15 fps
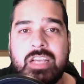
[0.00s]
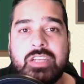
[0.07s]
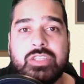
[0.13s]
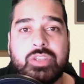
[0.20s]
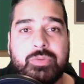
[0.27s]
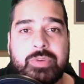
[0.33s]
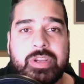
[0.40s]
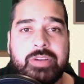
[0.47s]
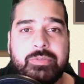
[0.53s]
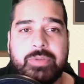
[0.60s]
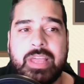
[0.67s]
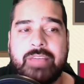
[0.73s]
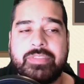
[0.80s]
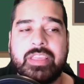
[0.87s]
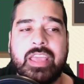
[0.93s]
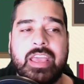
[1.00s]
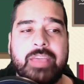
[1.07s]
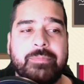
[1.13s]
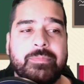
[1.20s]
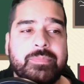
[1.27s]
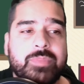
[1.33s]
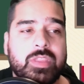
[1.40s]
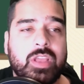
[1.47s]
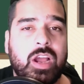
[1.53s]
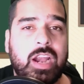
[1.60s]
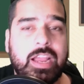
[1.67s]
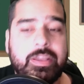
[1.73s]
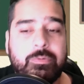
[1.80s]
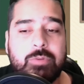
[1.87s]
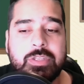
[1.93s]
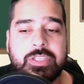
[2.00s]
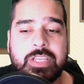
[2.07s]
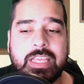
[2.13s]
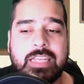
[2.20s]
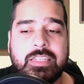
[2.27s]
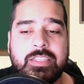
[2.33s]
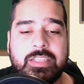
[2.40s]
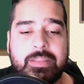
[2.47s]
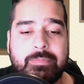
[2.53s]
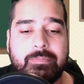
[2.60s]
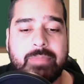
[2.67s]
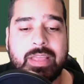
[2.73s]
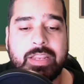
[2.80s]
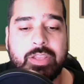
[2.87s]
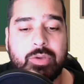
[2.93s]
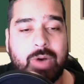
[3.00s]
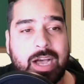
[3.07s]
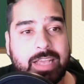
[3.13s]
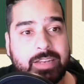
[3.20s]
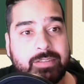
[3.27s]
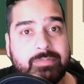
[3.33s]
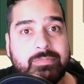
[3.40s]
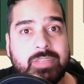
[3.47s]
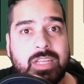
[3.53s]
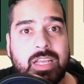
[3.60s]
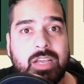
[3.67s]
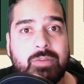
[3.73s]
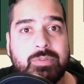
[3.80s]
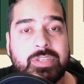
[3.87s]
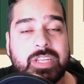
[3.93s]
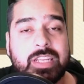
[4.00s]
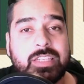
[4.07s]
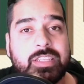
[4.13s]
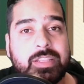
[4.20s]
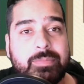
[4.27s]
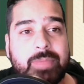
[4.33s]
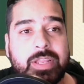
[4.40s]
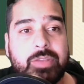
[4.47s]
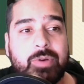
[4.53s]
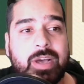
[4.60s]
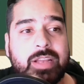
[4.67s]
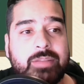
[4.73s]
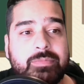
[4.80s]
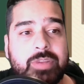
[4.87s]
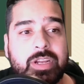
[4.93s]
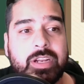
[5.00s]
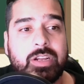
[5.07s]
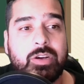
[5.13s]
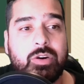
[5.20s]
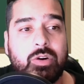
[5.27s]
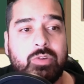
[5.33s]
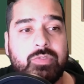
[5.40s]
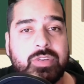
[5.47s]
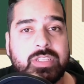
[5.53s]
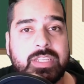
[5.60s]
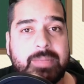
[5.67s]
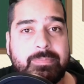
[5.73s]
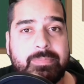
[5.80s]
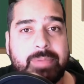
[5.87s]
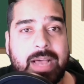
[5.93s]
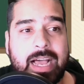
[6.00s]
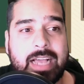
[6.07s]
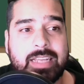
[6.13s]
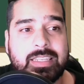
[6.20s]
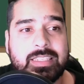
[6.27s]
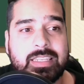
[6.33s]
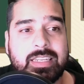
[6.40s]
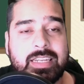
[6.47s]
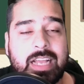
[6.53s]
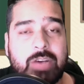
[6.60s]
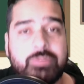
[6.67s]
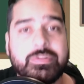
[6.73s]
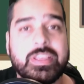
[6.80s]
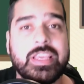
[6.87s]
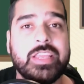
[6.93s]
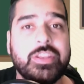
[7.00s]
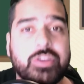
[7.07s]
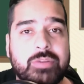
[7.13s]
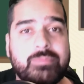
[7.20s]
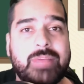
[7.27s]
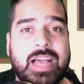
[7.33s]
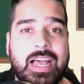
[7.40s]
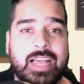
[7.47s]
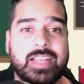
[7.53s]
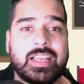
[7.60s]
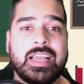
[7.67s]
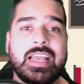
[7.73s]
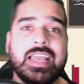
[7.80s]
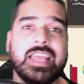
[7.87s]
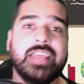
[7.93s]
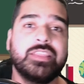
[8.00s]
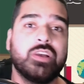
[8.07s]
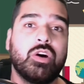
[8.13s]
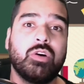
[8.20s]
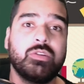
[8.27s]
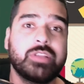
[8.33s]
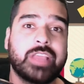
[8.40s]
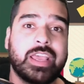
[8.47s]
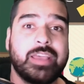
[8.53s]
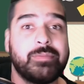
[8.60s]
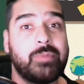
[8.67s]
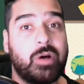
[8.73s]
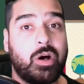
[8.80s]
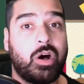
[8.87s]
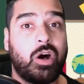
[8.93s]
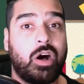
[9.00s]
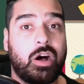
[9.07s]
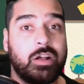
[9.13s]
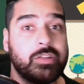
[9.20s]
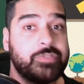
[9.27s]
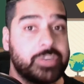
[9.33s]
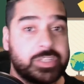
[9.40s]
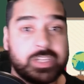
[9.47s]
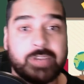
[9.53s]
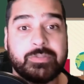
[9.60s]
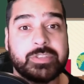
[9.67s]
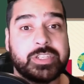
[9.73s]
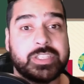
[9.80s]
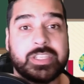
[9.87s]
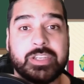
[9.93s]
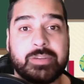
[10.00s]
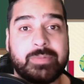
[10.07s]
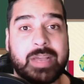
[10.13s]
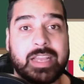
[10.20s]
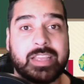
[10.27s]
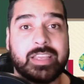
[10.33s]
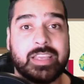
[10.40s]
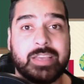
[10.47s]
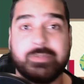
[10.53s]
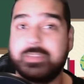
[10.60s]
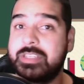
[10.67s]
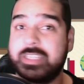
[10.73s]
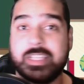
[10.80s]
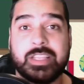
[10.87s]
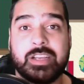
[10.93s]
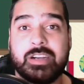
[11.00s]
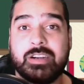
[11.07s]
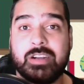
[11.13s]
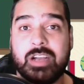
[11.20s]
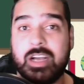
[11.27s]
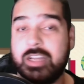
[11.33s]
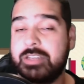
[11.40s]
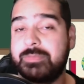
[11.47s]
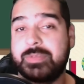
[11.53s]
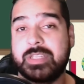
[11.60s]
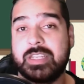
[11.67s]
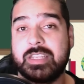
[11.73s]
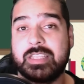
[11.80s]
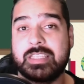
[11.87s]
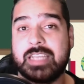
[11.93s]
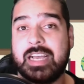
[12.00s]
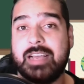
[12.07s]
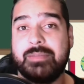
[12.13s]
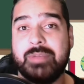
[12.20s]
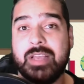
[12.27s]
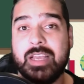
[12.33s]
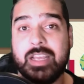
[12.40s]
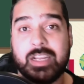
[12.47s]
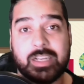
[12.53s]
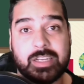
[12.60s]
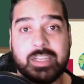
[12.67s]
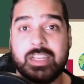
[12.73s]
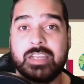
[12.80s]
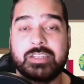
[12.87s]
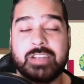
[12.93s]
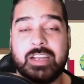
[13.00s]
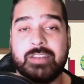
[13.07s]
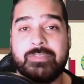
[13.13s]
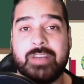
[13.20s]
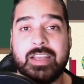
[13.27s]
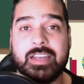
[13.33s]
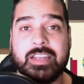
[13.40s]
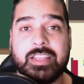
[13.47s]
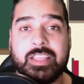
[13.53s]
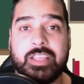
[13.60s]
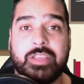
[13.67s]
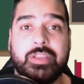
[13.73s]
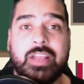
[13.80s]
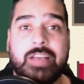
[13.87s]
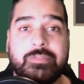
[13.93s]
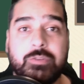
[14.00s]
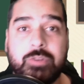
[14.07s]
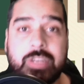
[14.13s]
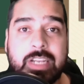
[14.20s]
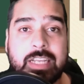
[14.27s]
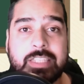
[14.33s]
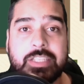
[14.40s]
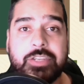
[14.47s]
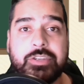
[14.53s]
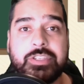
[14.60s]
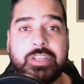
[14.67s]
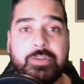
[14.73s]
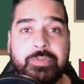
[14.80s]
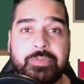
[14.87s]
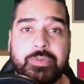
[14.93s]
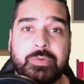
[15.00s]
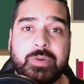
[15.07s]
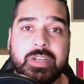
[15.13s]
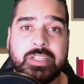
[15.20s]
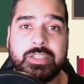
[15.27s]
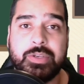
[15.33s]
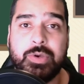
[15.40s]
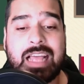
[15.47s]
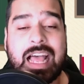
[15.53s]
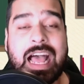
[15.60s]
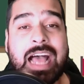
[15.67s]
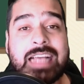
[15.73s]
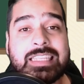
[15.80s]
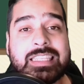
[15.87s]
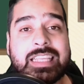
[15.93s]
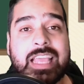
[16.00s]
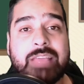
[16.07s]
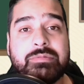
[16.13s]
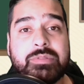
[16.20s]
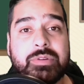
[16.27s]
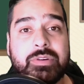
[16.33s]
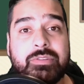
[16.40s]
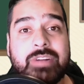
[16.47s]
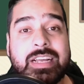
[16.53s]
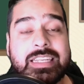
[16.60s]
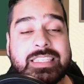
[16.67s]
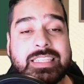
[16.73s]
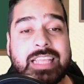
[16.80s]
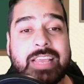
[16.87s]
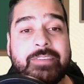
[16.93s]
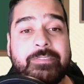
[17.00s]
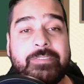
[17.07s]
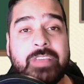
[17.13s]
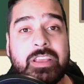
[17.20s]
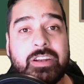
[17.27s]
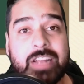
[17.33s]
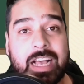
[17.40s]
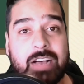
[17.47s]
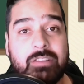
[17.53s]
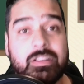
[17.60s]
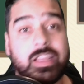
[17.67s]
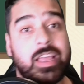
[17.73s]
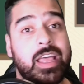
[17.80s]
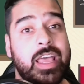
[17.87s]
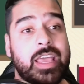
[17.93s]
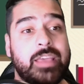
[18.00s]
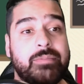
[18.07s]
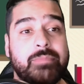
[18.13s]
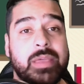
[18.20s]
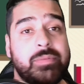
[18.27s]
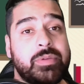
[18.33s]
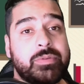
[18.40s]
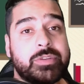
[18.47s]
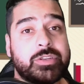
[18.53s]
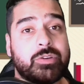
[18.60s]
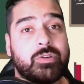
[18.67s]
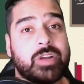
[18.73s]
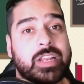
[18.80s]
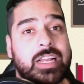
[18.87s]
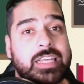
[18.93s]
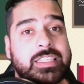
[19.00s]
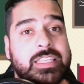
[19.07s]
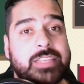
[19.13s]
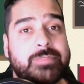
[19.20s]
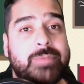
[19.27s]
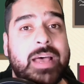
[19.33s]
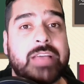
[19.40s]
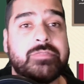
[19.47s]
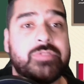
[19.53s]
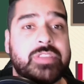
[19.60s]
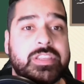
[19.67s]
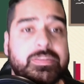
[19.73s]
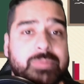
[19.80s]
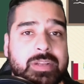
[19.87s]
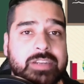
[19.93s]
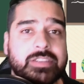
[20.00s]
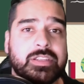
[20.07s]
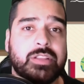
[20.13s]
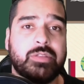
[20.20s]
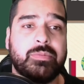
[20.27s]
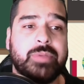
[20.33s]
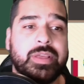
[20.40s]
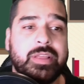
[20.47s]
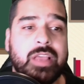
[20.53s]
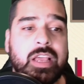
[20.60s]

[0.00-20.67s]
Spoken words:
So we have the game. All right. Once you get into the menu item, you're going to go over to bags. Now, in your bag, in the old game, all of your stuff was just in your bag. It was just in there 100% of the time. Good luck trying to find anything. You'd have to organize it yourself if you wanted to. As the games progressed, they figured out, hey, maybe we should organize these bags for these players a little bit.